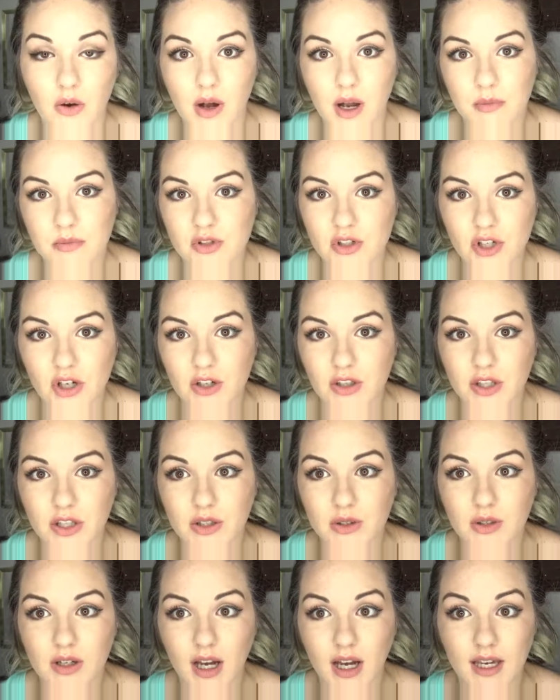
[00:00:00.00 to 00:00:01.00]
I'm sure that
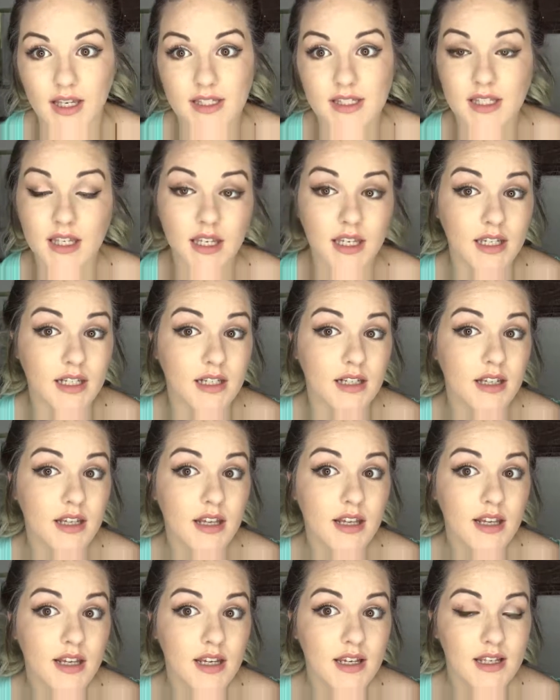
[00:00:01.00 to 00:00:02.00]
you guys can
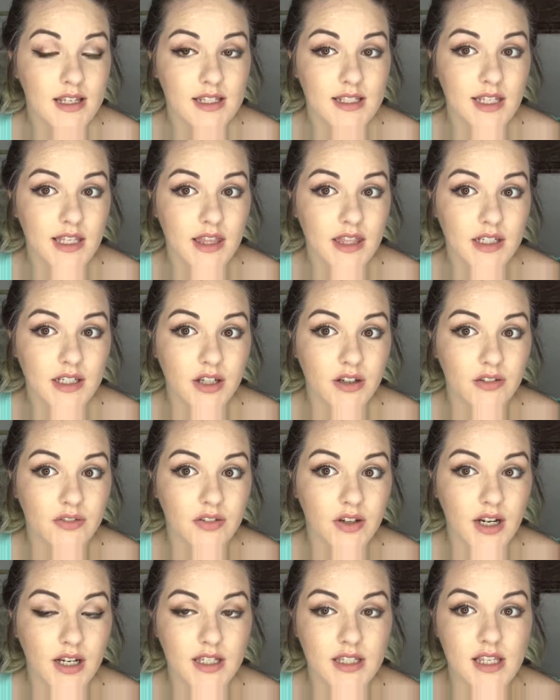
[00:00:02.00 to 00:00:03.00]
see the
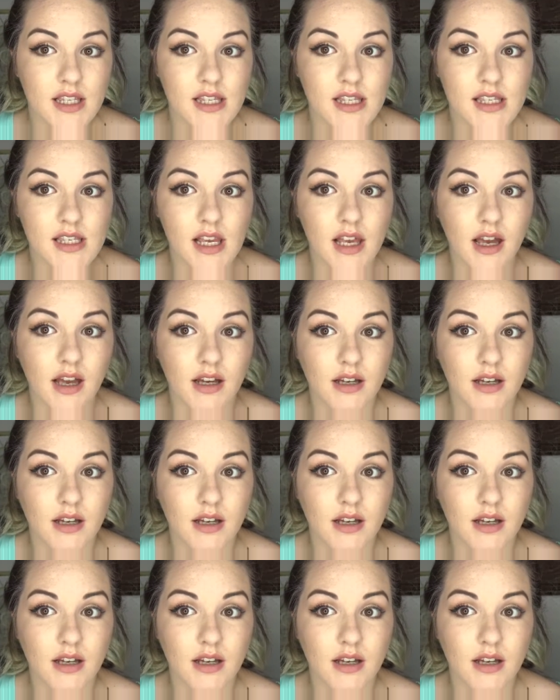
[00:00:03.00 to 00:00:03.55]
difference.